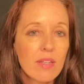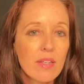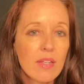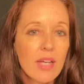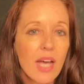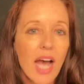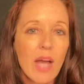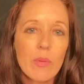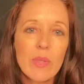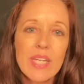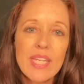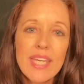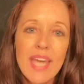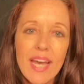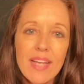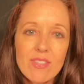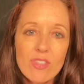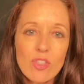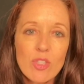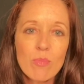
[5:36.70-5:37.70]
I would
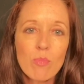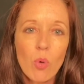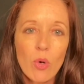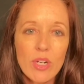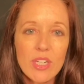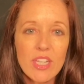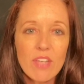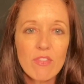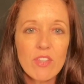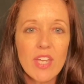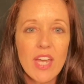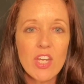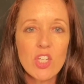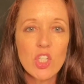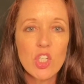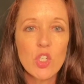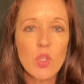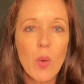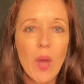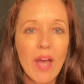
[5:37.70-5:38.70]
guess the more
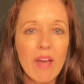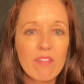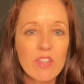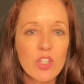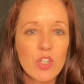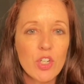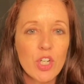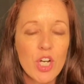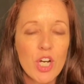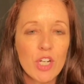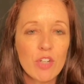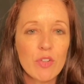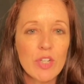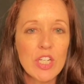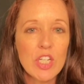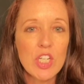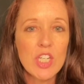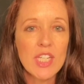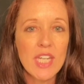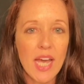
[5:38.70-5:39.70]
deviation you have in your
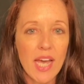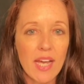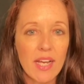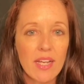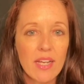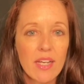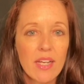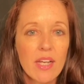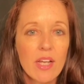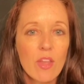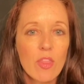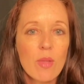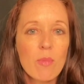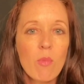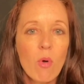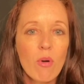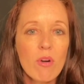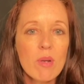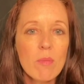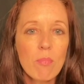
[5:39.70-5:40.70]
concrete deck, the
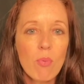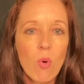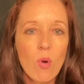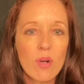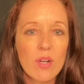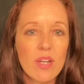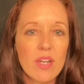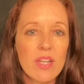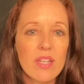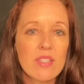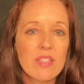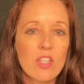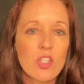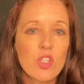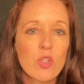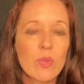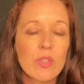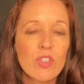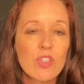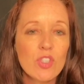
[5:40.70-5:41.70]
more important it is that
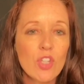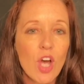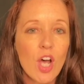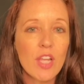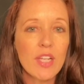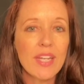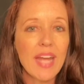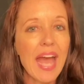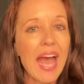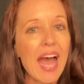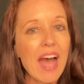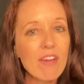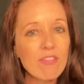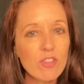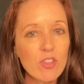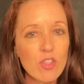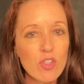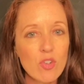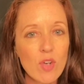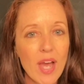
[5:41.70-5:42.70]
you install it
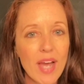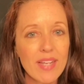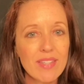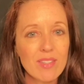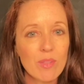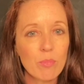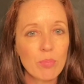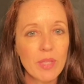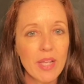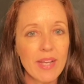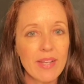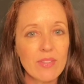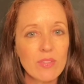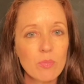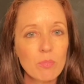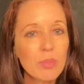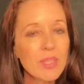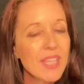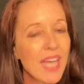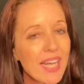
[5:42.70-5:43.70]
after the track is in place,
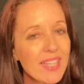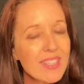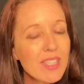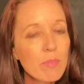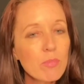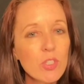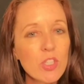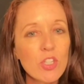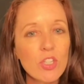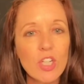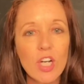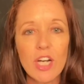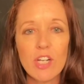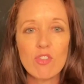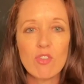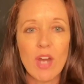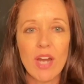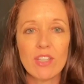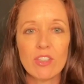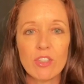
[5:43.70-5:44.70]
but that's up to your
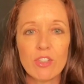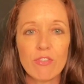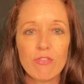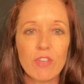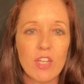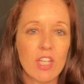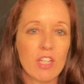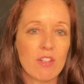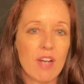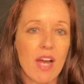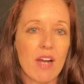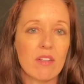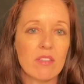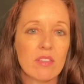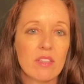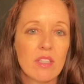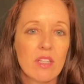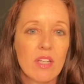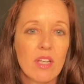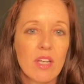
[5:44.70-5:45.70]
contractor to figure out.
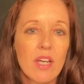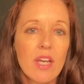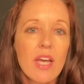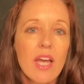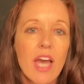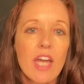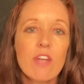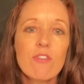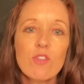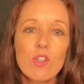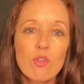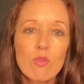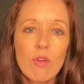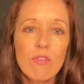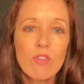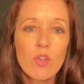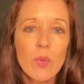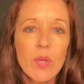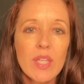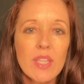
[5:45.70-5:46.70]
And if you're
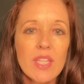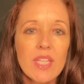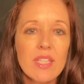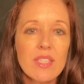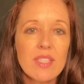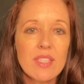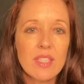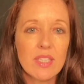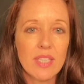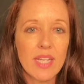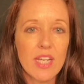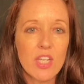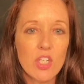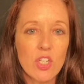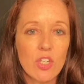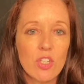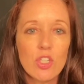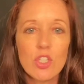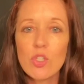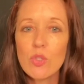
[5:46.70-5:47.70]
reviewing the
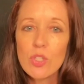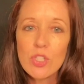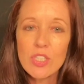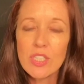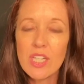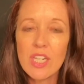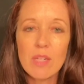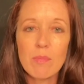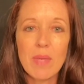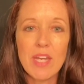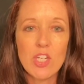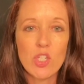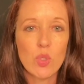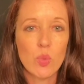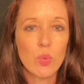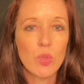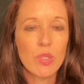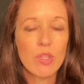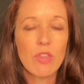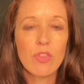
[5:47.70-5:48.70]
installation, you just need to make
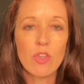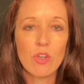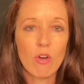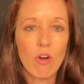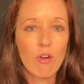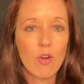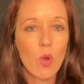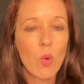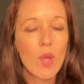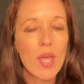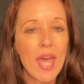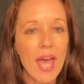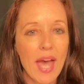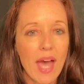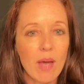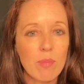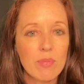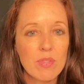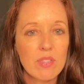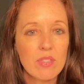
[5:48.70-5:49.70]
sure that there are no
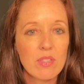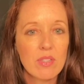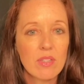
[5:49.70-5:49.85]
gaps.